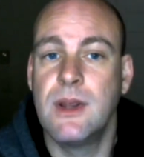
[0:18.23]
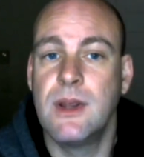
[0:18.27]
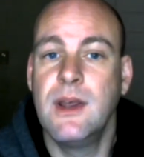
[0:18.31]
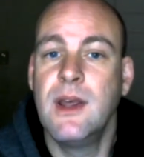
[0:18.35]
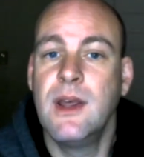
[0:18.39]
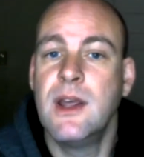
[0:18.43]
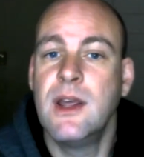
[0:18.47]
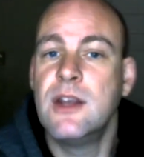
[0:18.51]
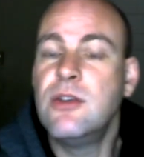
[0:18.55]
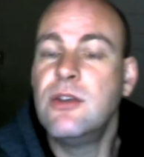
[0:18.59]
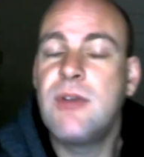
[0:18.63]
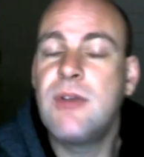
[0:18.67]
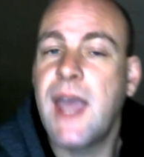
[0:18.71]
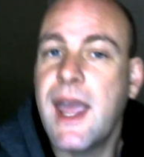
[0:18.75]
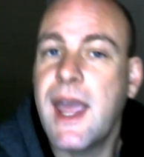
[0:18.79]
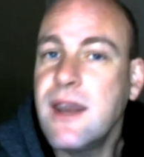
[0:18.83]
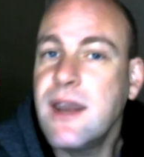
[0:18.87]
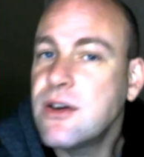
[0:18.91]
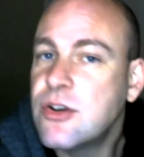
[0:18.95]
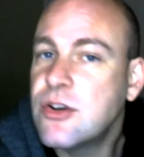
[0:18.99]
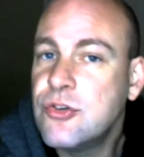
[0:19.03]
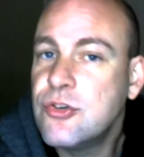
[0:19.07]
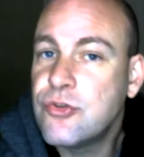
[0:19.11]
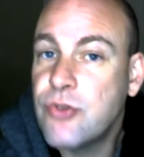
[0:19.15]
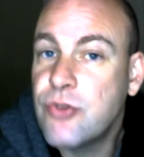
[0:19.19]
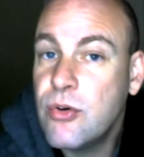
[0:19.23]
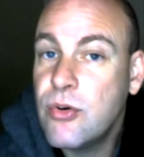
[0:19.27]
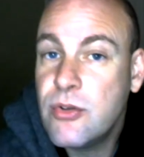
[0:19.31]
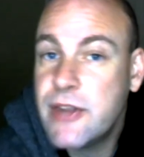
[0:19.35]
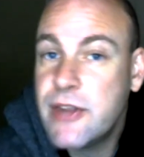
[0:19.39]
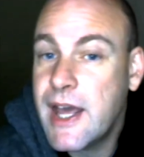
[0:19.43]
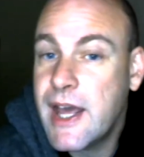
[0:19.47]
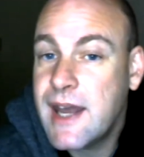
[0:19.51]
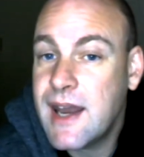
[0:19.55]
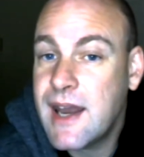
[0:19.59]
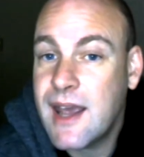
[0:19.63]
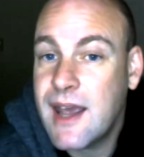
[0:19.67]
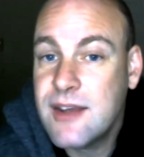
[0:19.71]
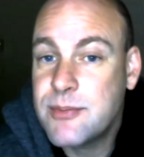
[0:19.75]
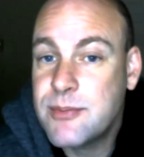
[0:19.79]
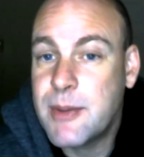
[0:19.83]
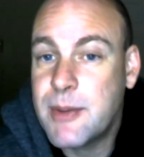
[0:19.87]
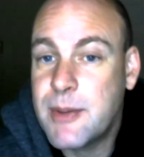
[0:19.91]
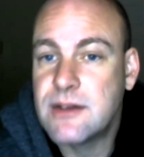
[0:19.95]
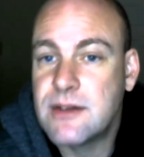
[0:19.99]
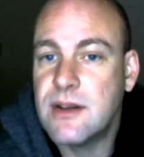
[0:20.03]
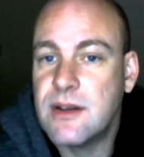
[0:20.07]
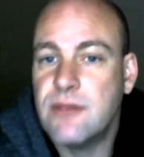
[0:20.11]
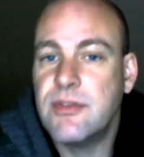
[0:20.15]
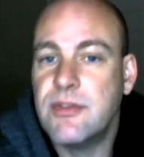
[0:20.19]
You can't control that
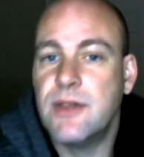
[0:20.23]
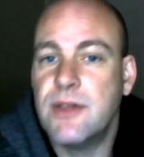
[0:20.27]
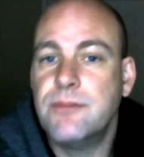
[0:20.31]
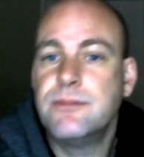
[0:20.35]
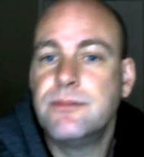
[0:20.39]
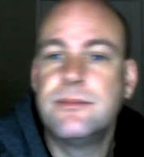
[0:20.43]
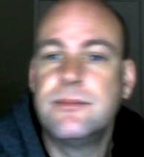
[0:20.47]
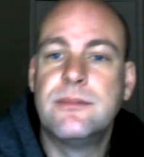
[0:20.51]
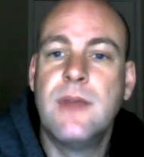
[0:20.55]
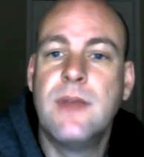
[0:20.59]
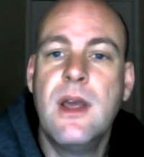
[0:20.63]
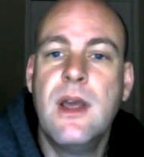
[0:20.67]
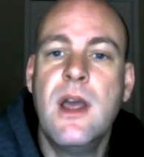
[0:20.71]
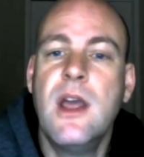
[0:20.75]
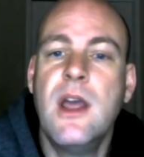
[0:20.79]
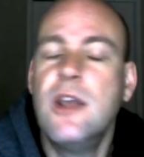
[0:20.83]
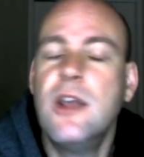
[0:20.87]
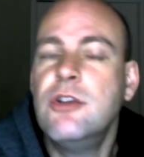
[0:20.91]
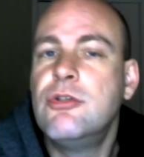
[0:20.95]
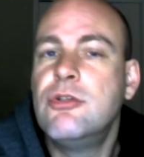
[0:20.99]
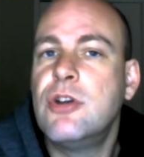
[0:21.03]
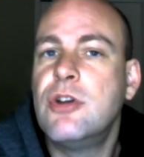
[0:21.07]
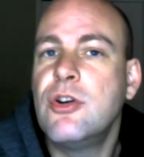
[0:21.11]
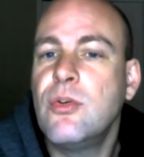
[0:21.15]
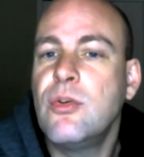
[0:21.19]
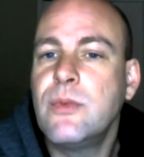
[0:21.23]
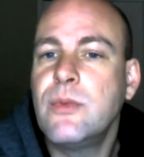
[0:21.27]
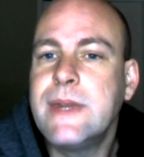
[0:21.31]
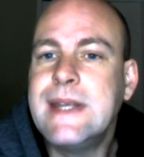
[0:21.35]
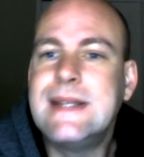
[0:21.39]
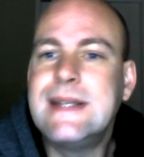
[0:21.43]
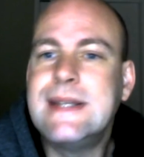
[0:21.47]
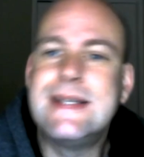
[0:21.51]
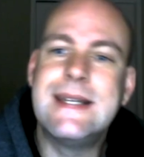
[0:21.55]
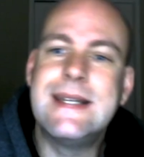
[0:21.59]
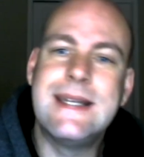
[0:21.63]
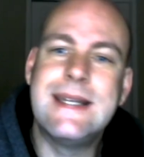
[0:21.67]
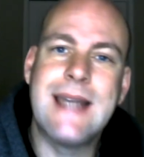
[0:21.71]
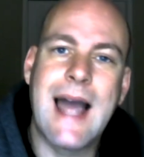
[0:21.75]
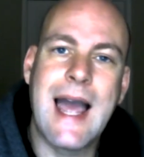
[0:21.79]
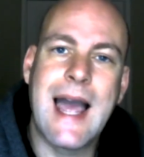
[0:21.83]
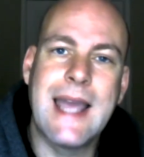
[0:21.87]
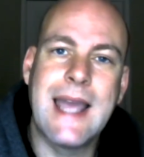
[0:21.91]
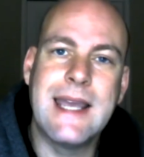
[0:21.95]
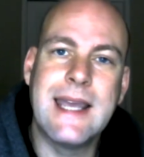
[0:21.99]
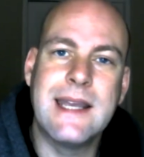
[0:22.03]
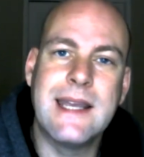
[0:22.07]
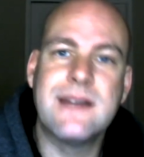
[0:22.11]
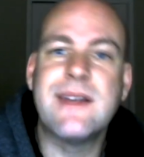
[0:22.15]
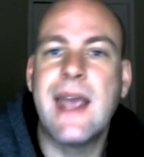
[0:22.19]
aspect of them. You can only deny
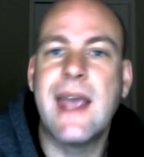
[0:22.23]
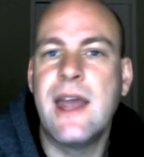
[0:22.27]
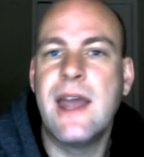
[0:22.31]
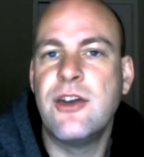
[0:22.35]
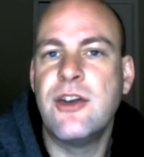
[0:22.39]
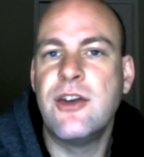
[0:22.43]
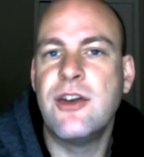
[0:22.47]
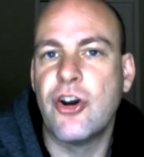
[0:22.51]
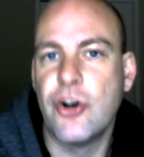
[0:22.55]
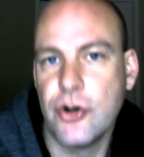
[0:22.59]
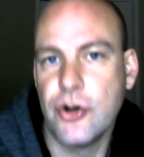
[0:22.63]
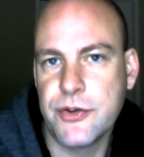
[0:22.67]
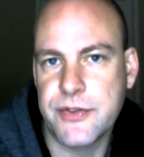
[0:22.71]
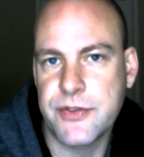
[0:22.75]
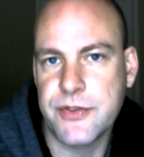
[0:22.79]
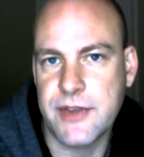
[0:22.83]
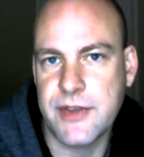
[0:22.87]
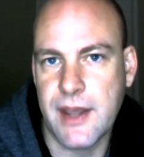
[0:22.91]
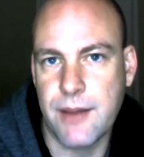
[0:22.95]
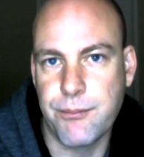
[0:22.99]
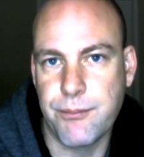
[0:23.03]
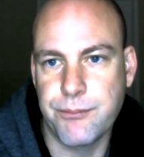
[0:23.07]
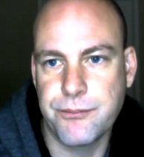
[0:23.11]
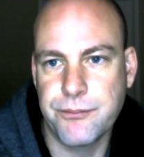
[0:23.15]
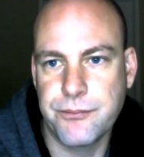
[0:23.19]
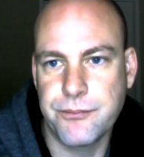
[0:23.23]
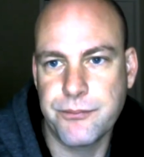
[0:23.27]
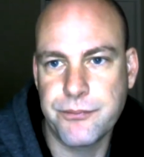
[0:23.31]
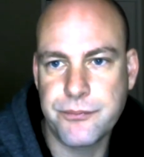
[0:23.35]
it and hurt them.